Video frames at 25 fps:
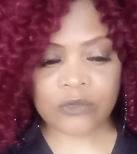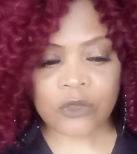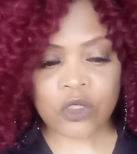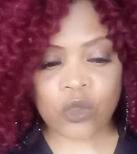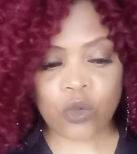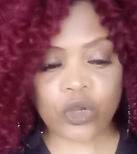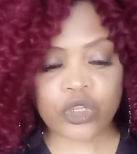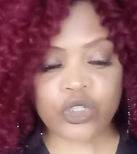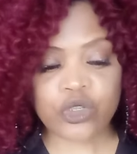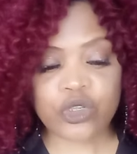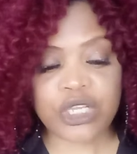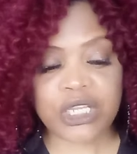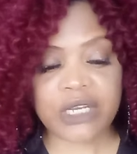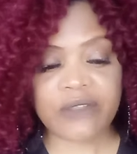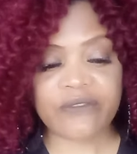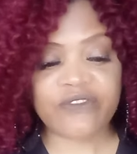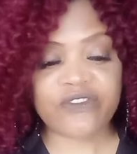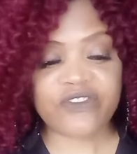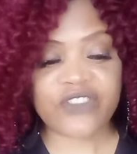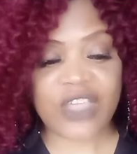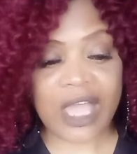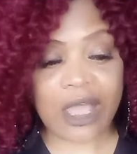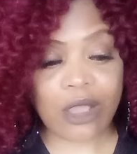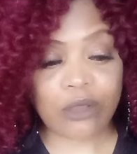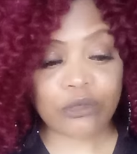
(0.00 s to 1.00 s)
or you could have
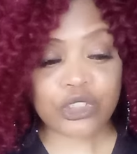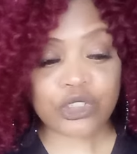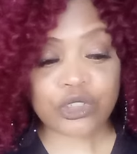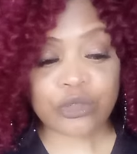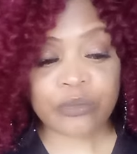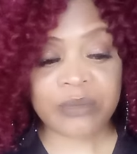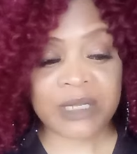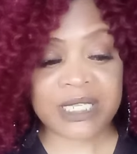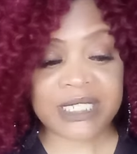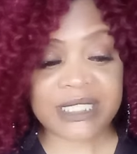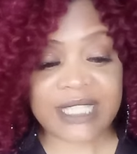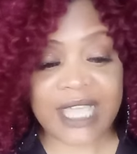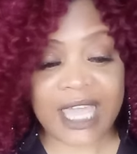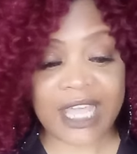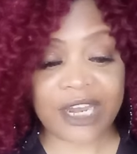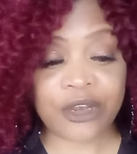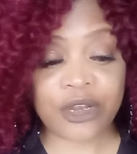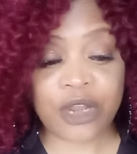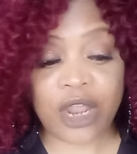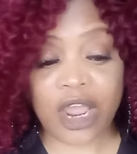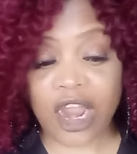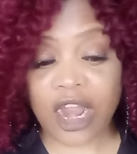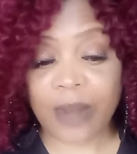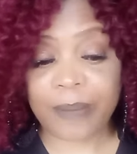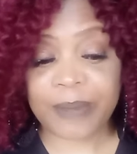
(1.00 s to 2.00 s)
thought you missed out on
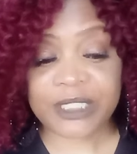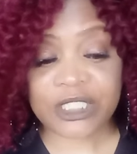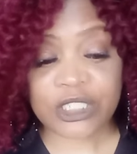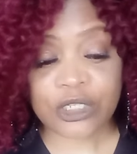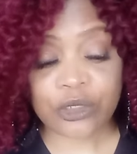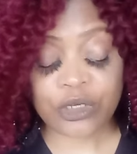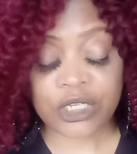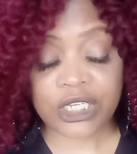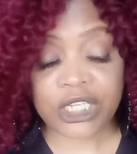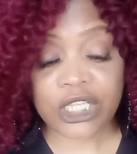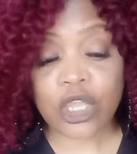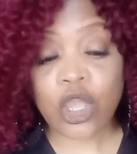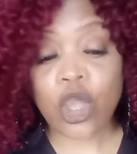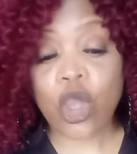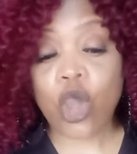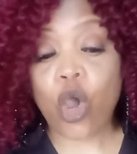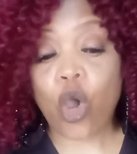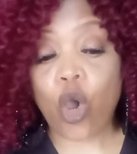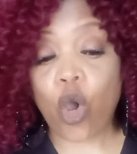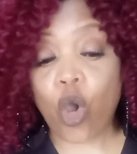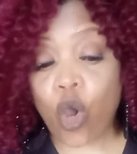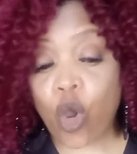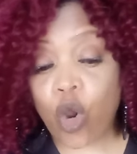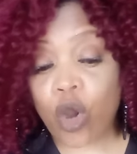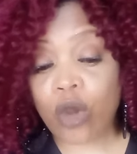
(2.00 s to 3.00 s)
an opportunity,
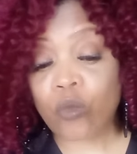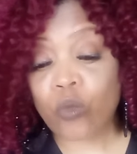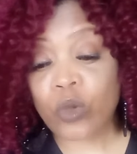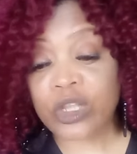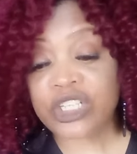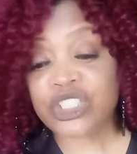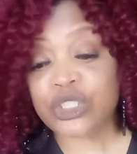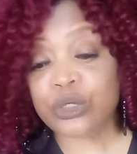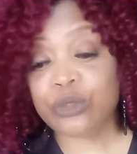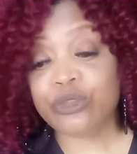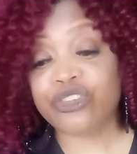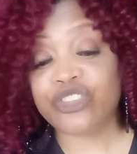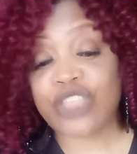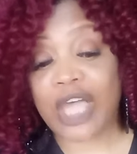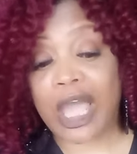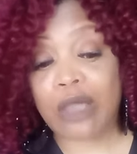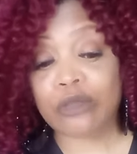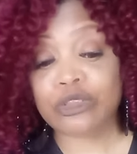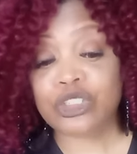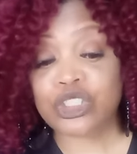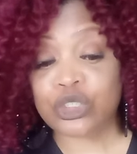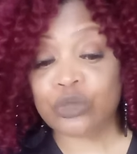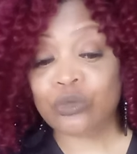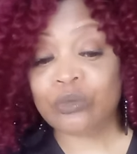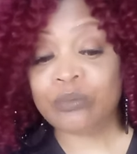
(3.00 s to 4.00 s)
or what you
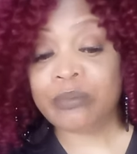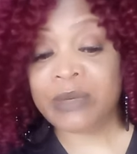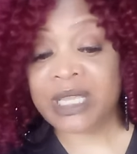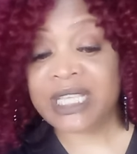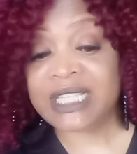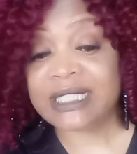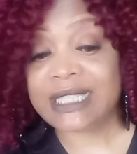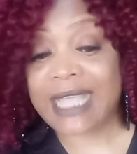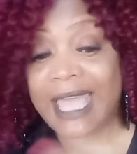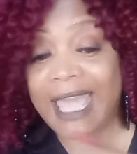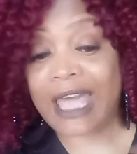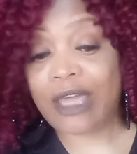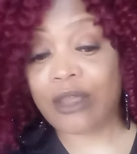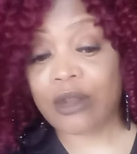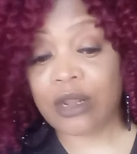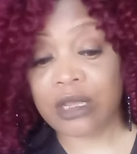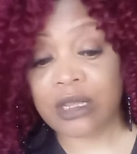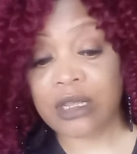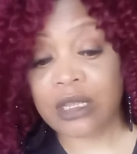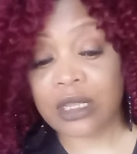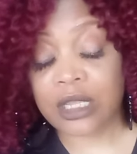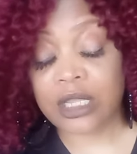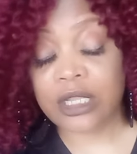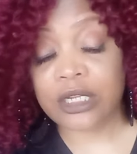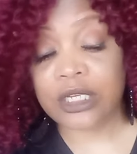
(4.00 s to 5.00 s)
thought you missed out
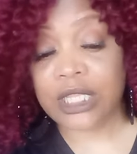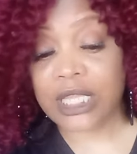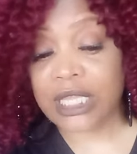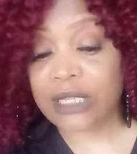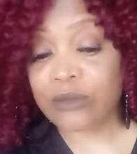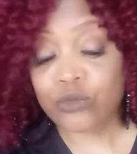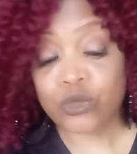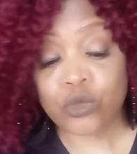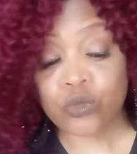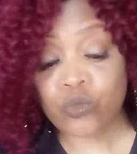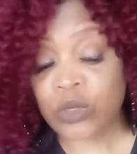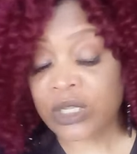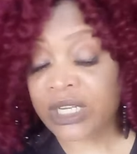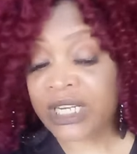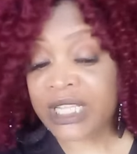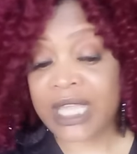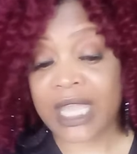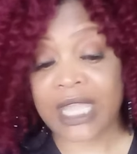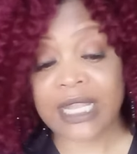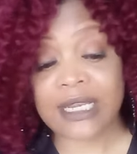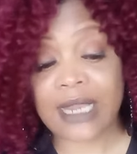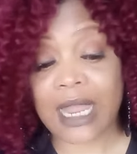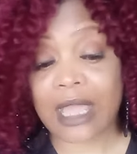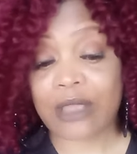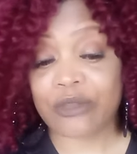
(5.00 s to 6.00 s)
on, if you really
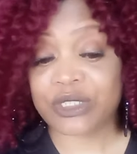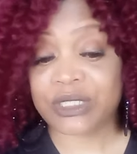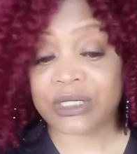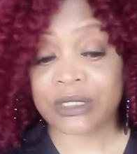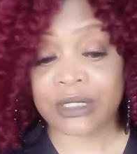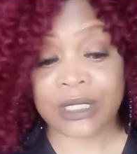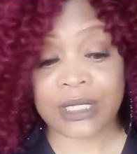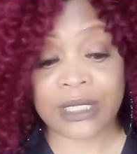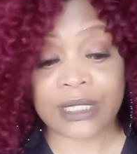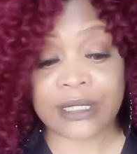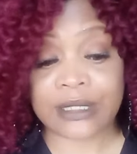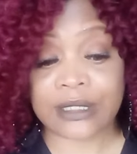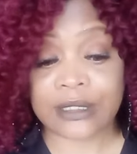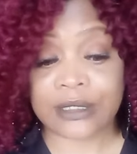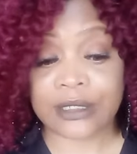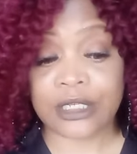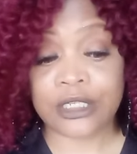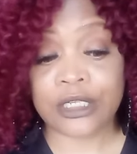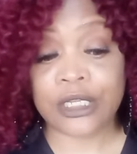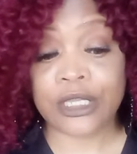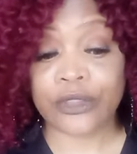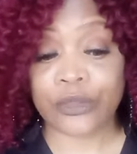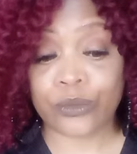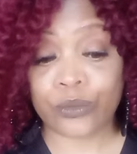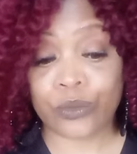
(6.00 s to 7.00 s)
ain't lost nothing.
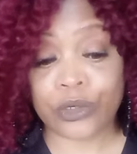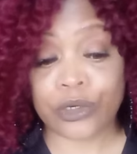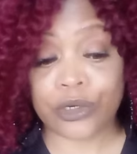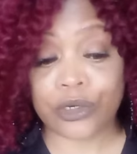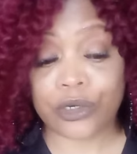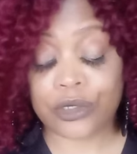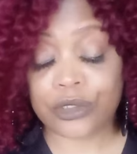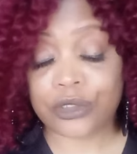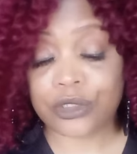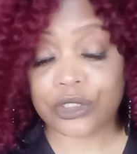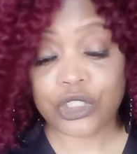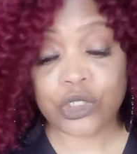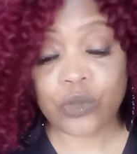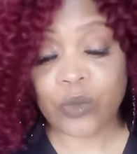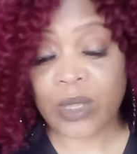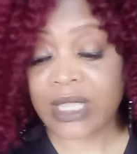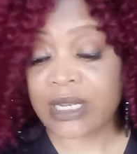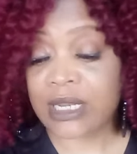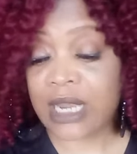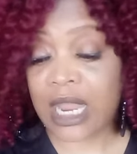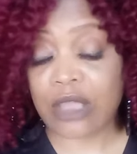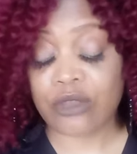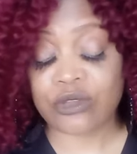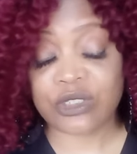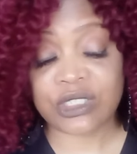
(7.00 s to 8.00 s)
In other words, you
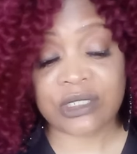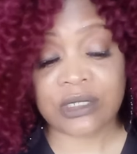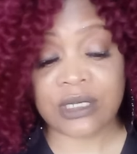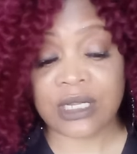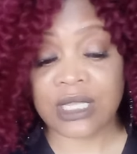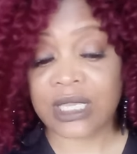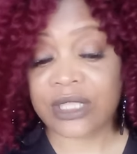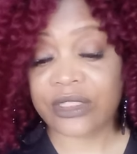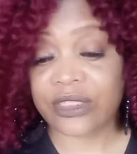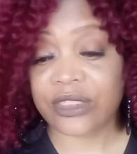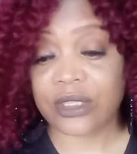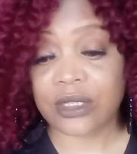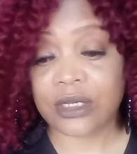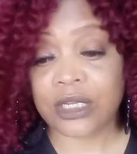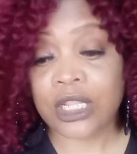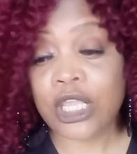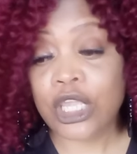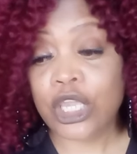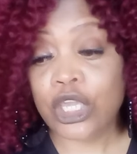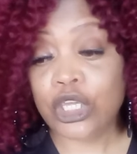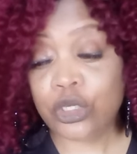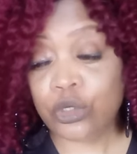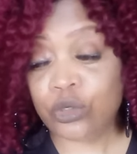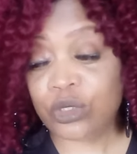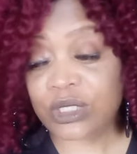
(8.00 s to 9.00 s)
ain't lost nothing.
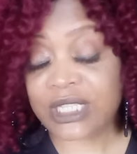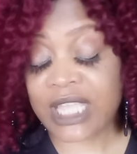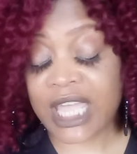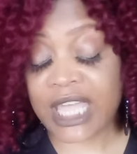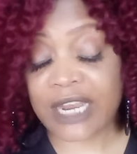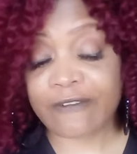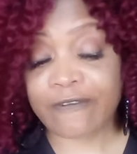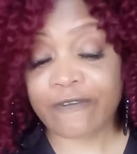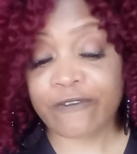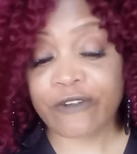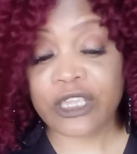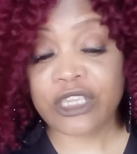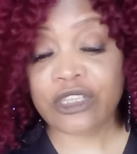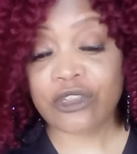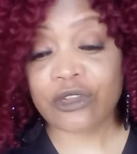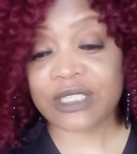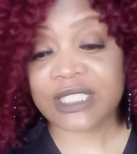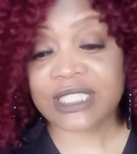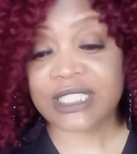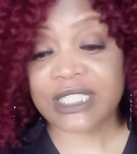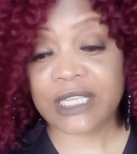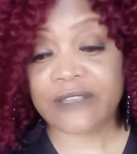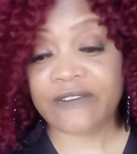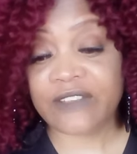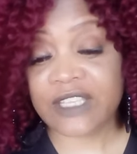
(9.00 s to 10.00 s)
You just got to free
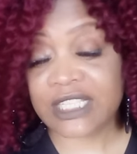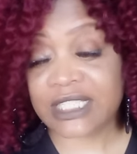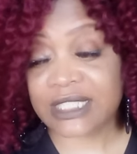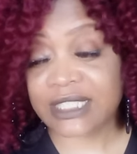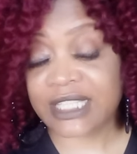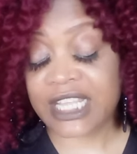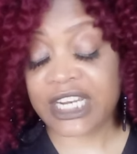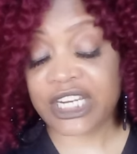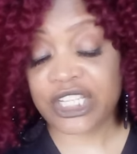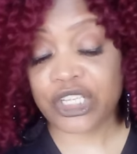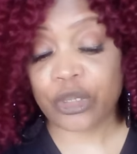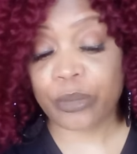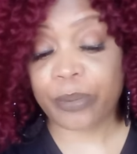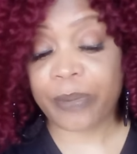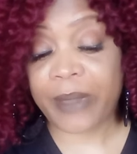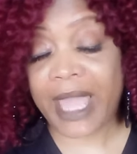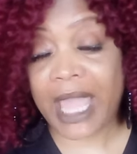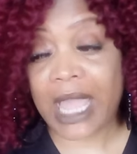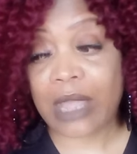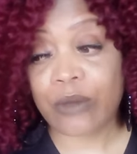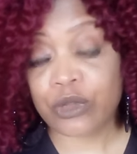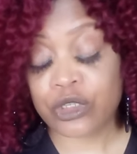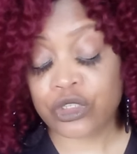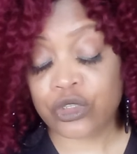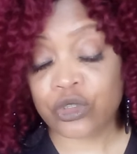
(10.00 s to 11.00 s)
yourself and stand in your
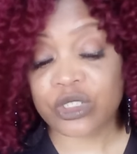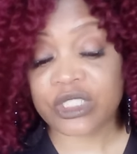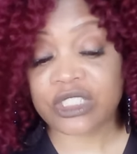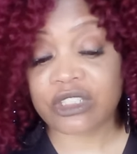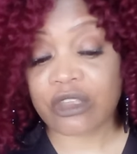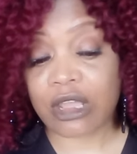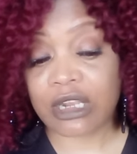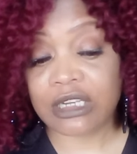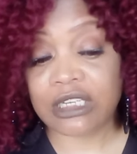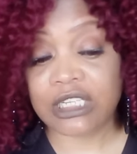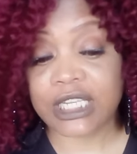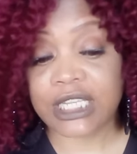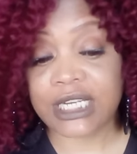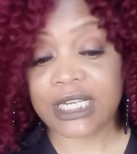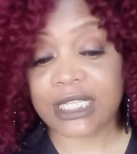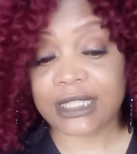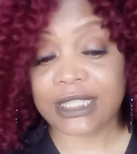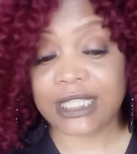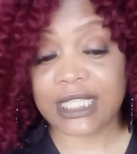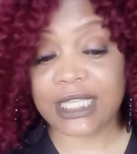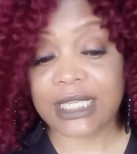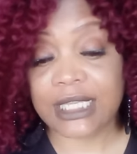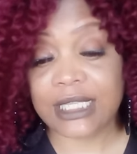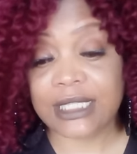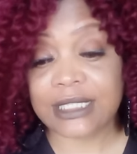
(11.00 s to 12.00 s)
power, and you start looking at
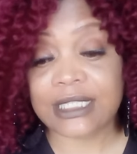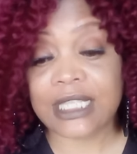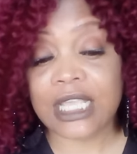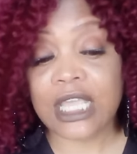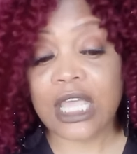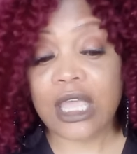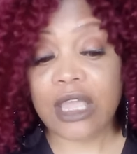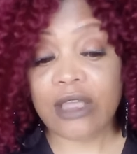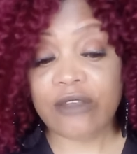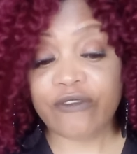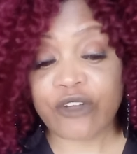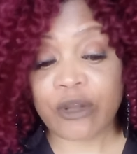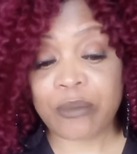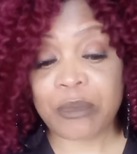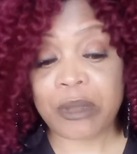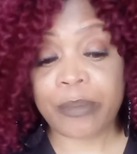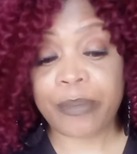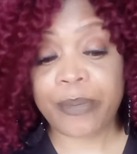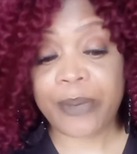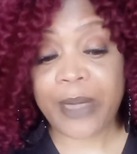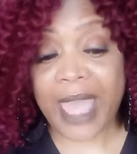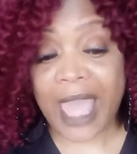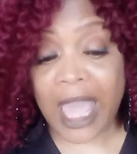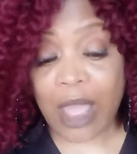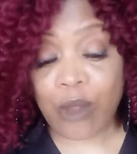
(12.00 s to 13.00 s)
things from a
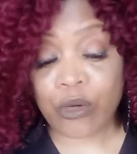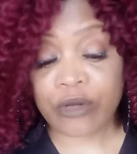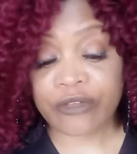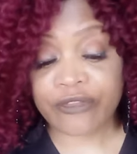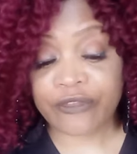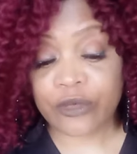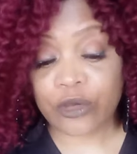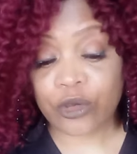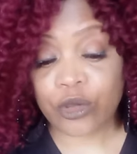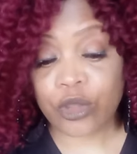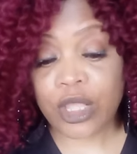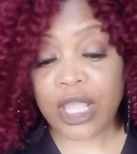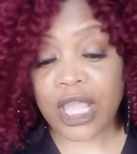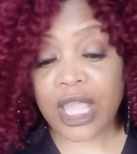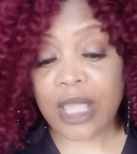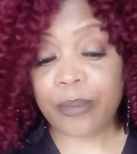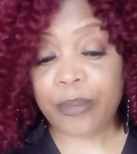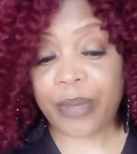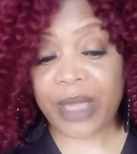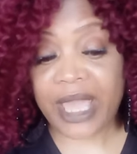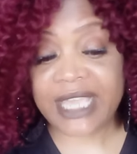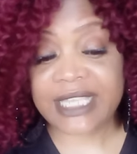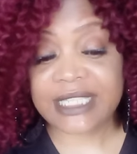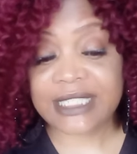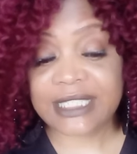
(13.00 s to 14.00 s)
powerful
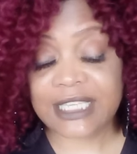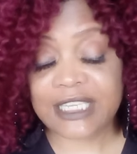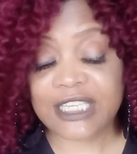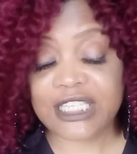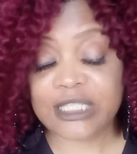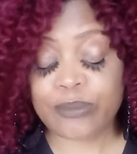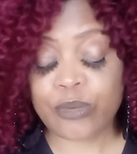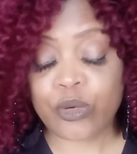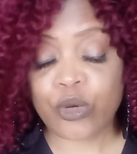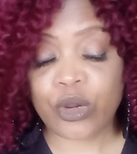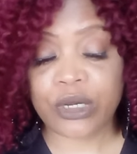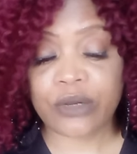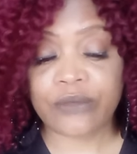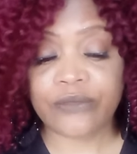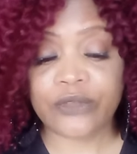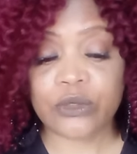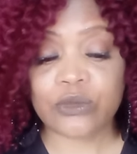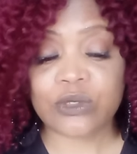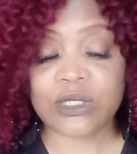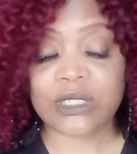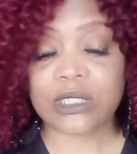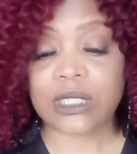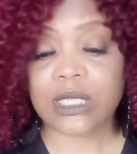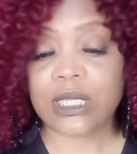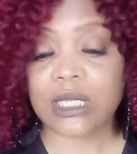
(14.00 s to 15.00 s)
Pisces point of view.
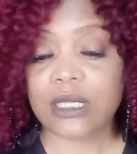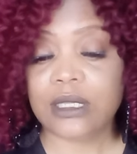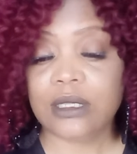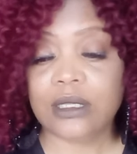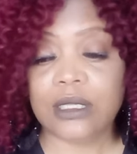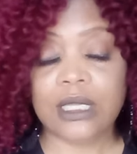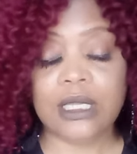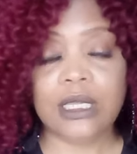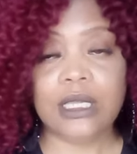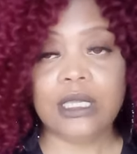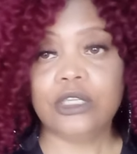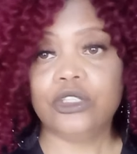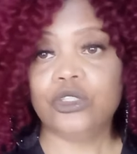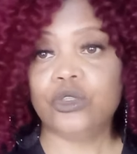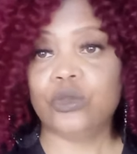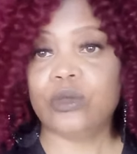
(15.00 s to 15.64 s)
See, you